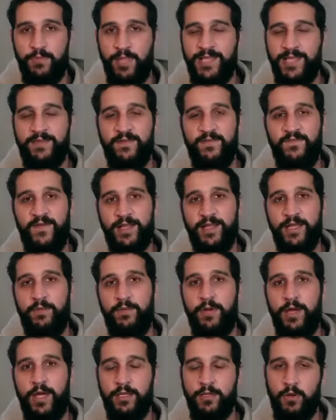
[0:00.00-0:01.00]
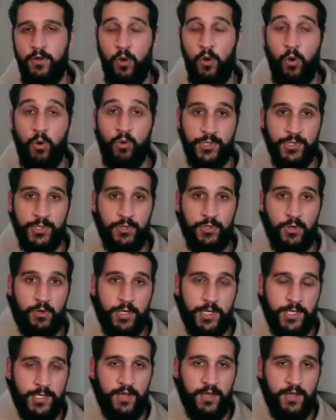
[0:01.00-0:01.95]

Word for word: less affected by your own stories